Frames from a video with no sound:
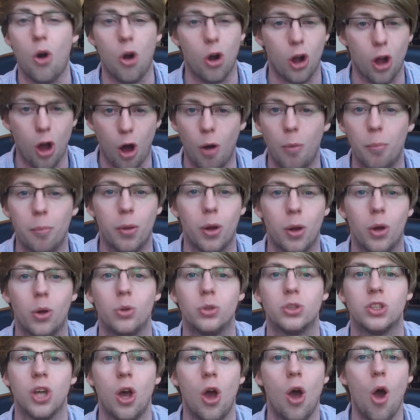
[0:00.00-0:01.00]
or
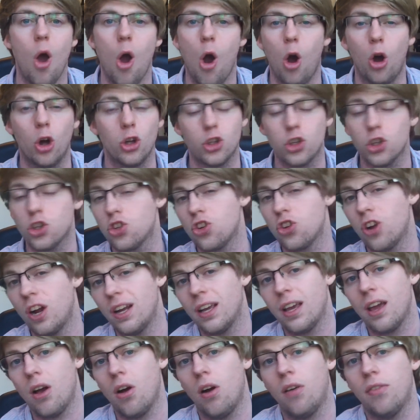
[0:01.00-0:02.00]
combos, or just trying
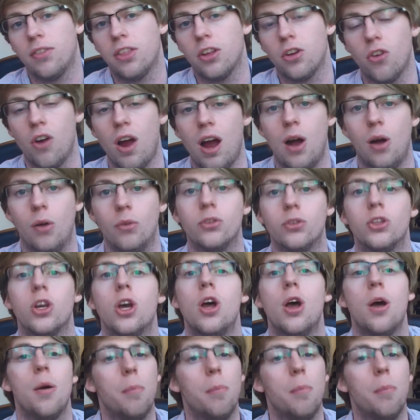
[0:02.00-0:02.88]
to get off the ground.